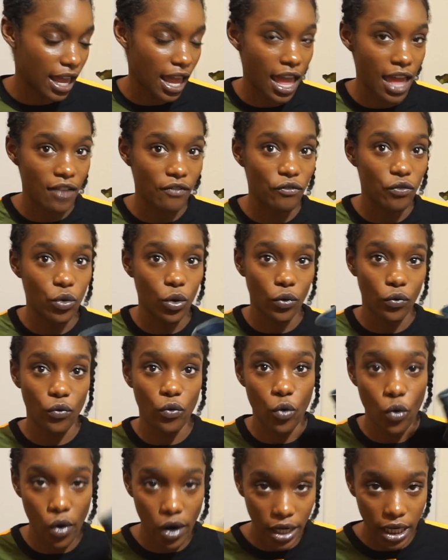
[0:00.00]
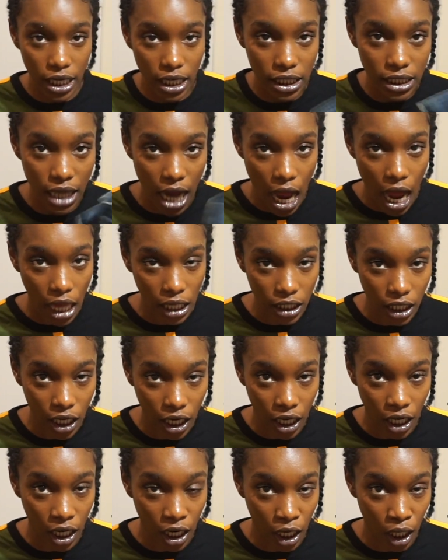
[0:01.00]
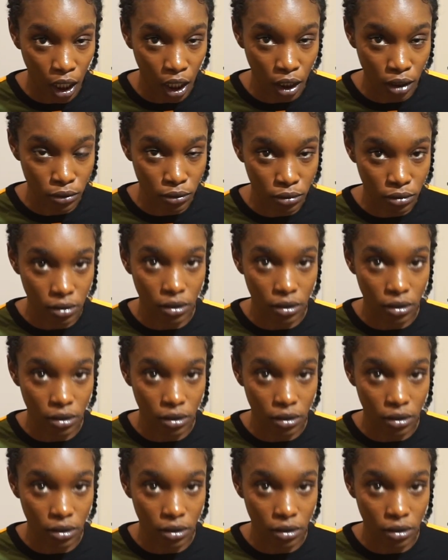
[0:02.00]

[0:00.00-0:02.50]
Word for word: and for $40